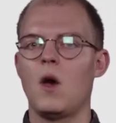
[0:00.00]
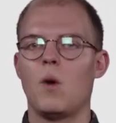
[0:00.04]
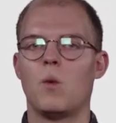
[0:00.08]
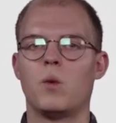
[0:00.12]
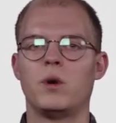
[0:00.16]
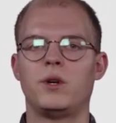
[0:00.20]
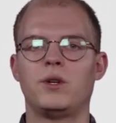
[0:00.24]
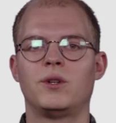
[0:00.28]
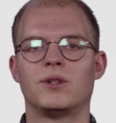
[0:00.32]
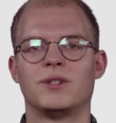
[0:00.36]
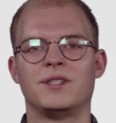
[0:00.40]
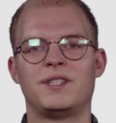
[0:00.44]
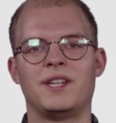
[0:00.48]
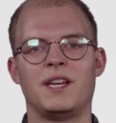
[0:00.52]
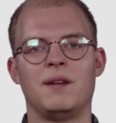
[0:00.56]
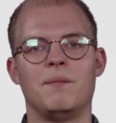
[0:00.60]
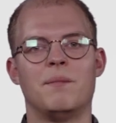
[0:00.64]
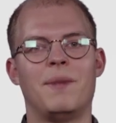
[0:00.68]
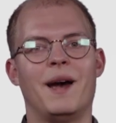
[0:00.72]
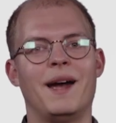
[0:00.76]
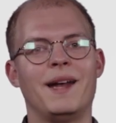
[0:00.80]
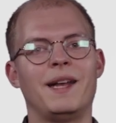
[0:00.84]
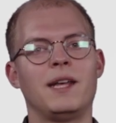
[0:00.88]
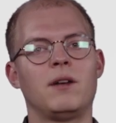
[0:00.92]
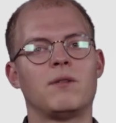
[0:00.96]
would contain
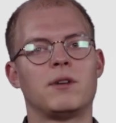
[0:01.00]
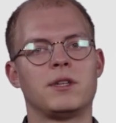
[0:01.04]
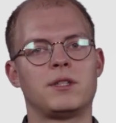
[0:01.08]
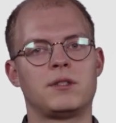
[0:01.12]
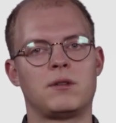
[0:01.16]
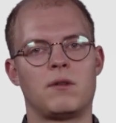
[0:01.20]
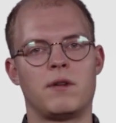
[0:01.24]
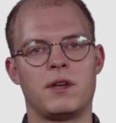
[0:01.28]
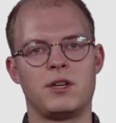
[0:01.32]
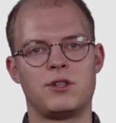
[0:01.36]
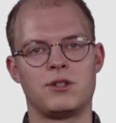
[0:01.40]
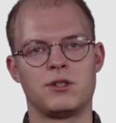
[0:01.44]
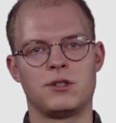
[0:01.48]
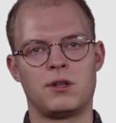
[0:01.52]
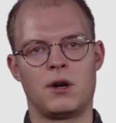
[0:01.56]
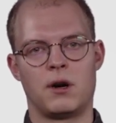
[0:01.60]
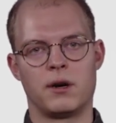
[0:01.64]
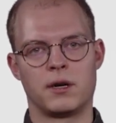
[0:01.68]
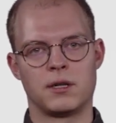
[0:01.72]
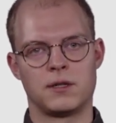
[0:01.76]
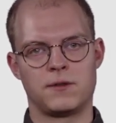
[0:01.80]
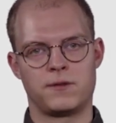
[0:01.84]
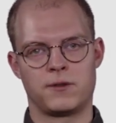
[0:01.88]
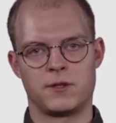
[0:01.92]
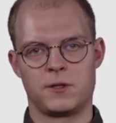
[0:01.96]
binding restoration
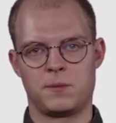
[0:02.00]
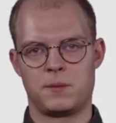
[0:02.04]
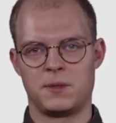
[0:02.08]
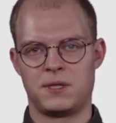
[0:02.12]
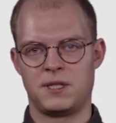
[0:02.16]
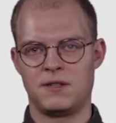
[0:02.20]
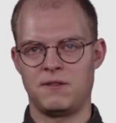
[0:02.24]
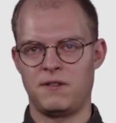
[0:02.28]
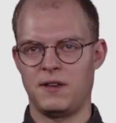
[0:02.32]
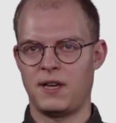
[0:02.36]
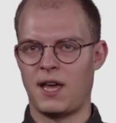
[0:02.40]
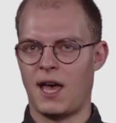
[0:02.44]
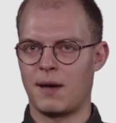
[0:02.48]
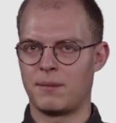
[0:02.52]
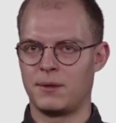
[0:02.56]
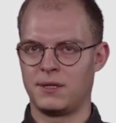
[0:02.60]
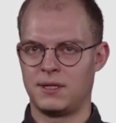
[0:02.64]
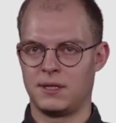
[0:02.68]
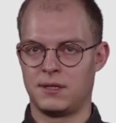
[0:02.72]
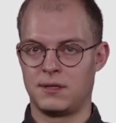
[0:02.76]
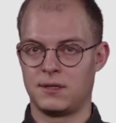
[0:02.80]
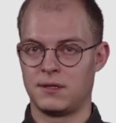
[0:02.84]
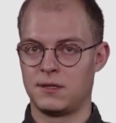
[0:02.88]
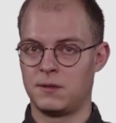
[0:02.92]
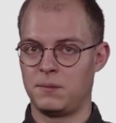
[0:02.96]
targets for specific
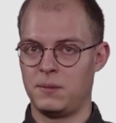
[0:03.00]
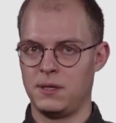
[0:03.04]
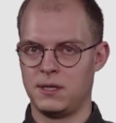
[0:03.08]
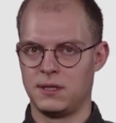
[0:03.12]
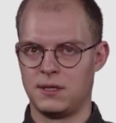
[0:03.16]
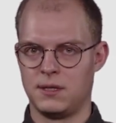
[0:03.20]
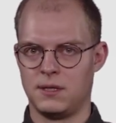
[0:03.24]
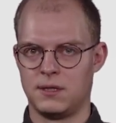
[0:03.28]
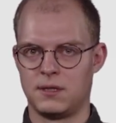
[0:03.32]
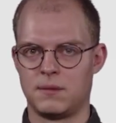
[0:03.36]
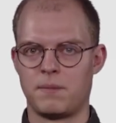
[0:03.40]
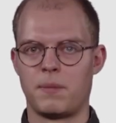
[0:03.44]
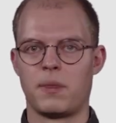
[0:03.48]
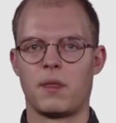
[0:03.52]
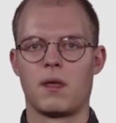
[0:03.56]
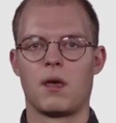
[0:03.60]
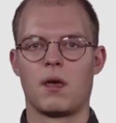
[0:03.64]
habitats and species.